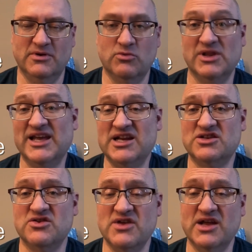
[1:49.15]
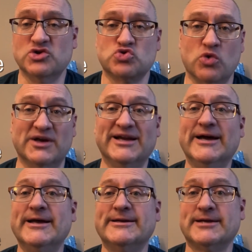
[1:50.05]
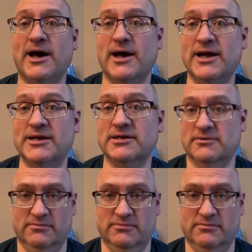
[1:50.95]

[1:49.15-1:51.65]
related to the English word tide,